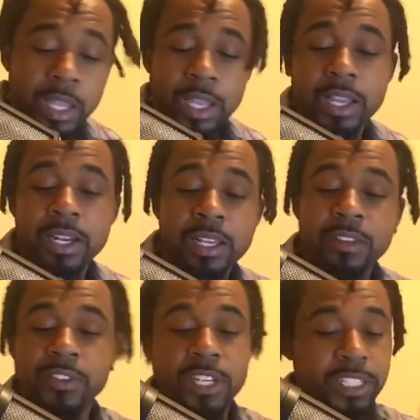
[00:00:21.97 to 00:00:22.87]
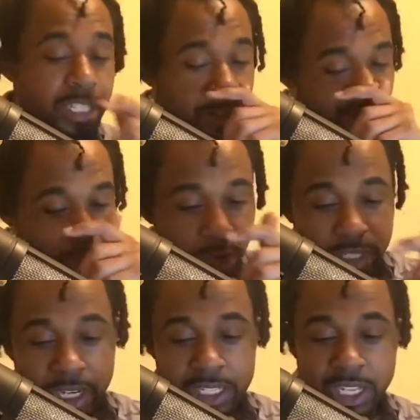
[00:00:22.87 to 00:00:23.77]
And 50 Cent's a fool because
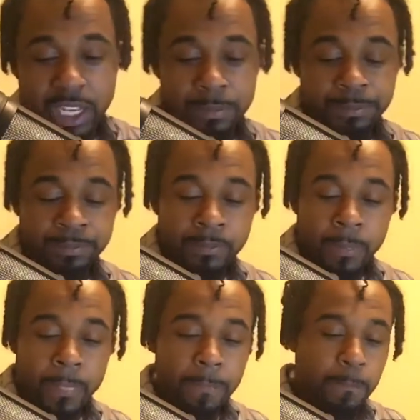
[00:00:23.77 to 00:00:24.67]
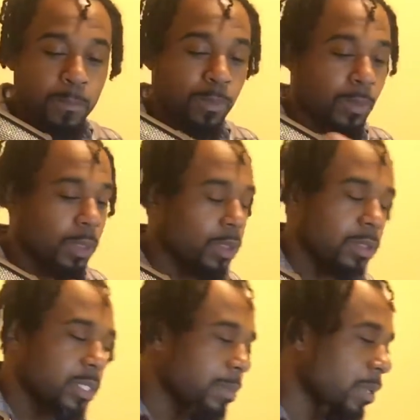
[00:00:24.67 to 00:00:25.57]
anytime
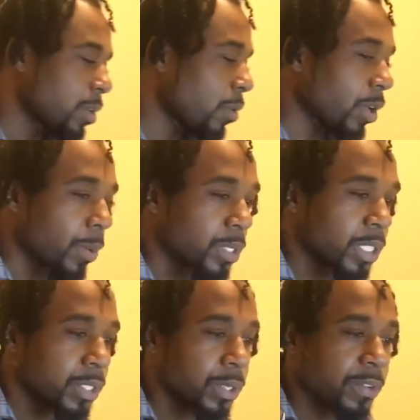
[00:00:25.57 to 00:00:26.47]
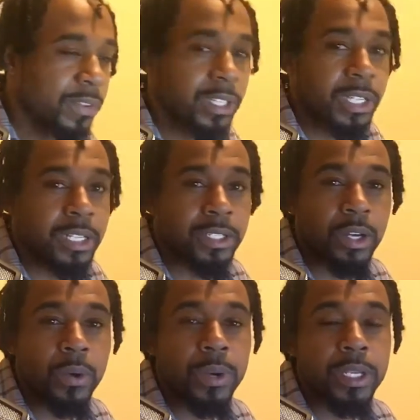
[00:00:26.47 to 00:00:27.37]
something going on with G Unit, 50 Cent is
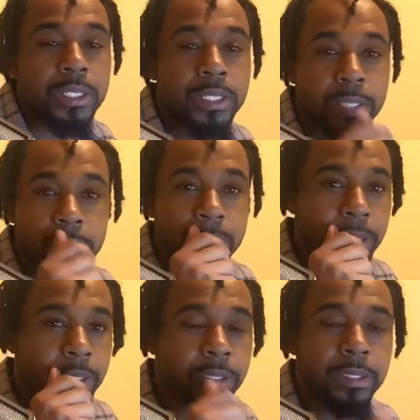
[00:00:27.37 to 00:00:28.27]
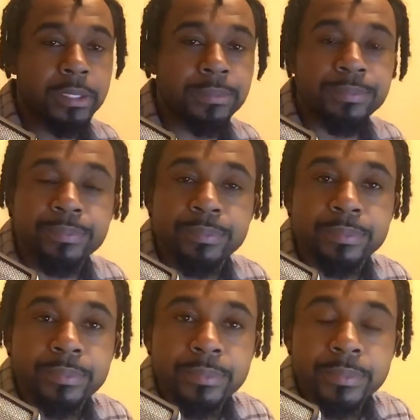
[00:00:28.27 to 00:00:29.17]
always the, the,
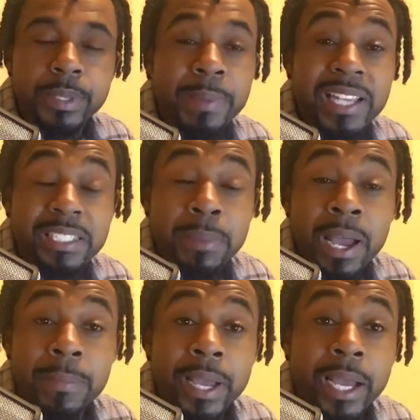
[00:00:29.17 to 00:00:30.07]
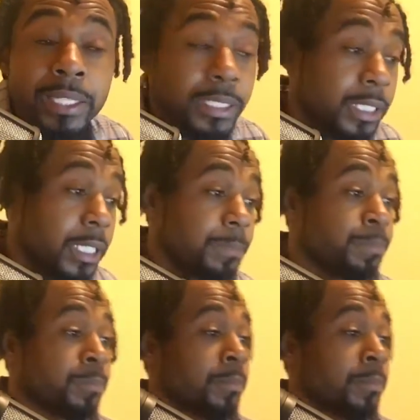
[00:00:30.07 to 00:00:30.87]
the mastermind behind this shit.